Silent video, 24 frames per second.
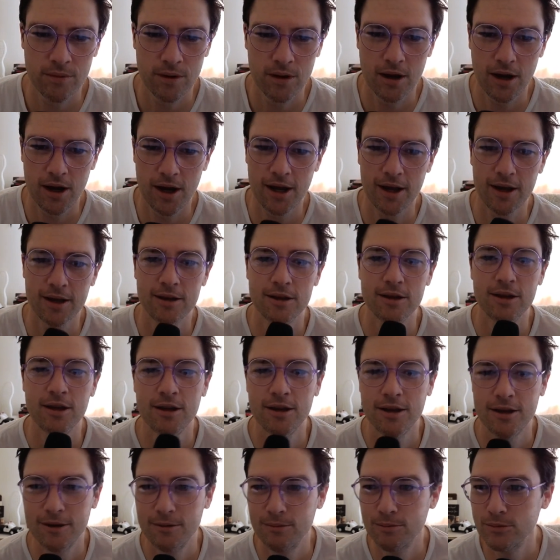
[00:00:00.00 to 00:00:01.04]
I
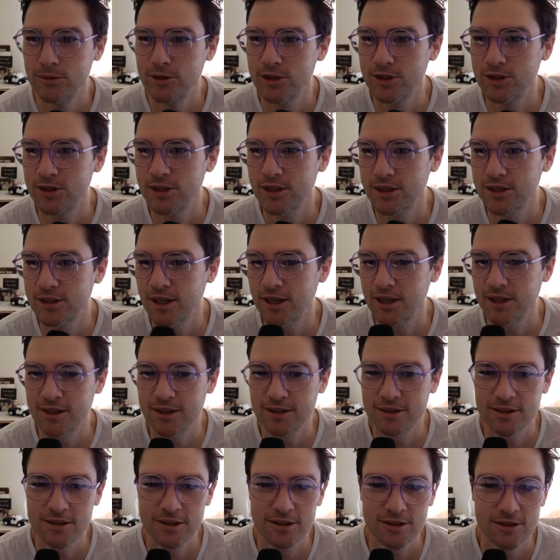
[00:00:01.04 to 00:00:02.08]
am just excited
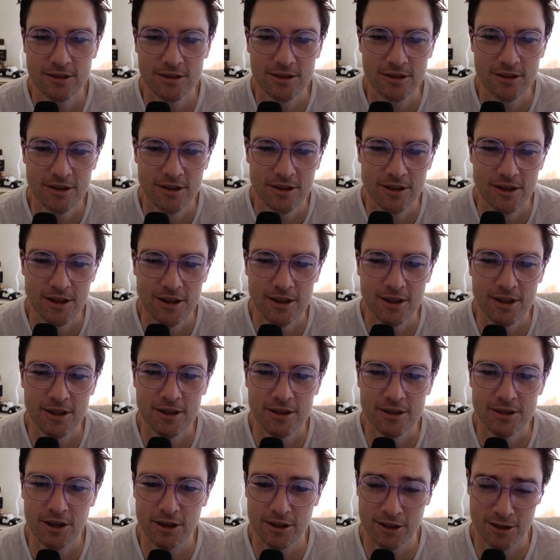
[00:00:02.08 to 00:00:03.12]
to
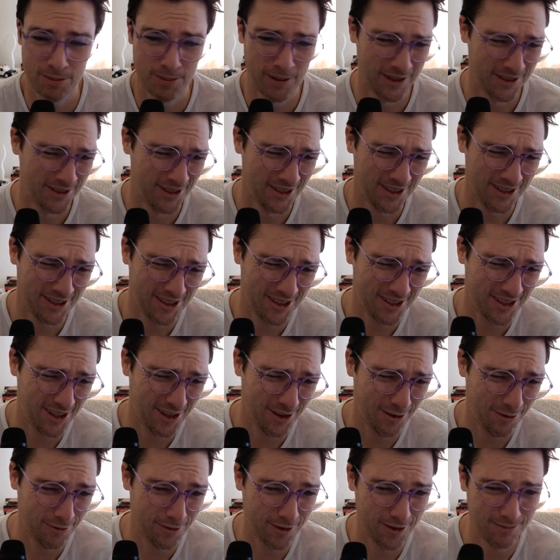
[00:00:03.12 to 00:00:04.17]
talk about this stuff
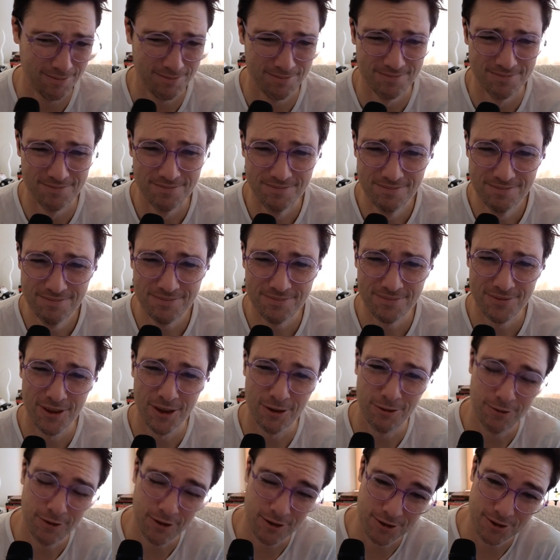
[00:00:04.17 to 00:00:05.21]
and the
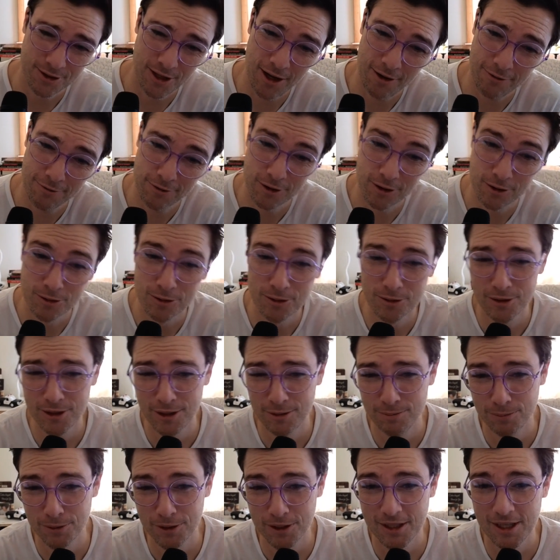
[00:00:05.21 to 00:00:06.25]
philosophical
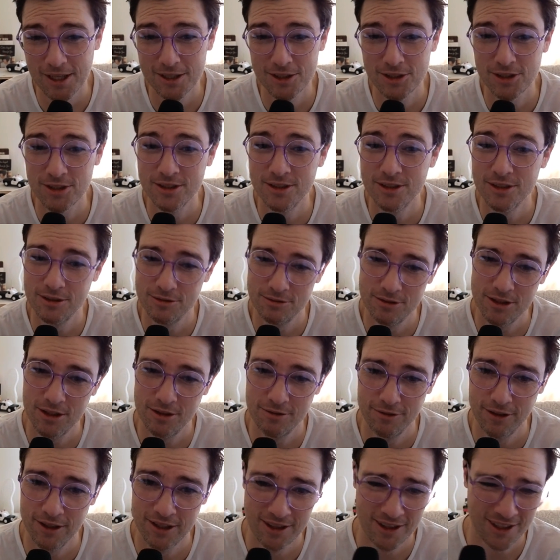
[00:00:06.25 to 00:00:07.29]
implications of stuff
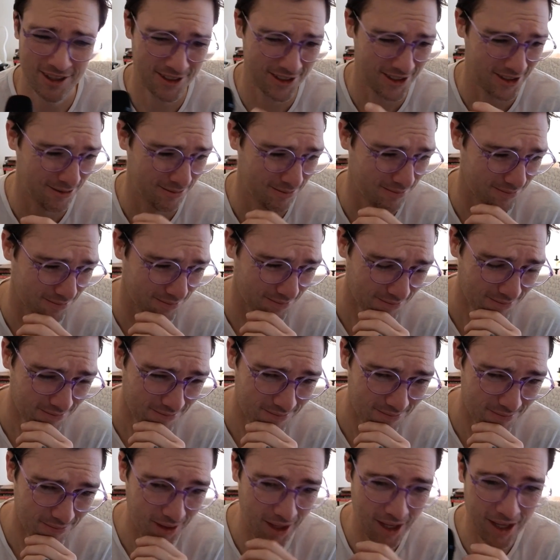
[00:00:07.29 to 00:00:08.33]
like this,
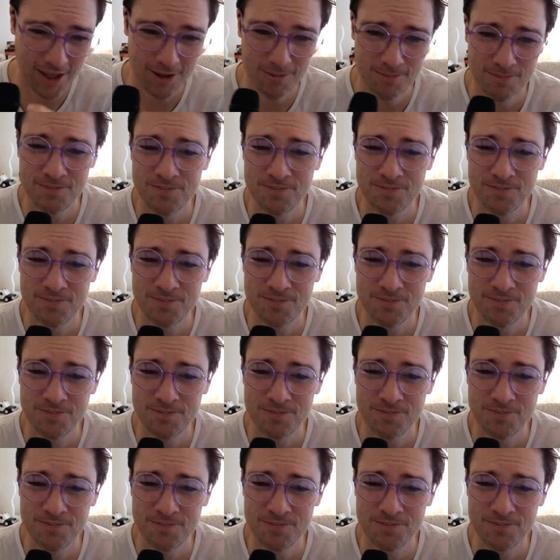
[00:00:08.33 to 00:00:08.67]
and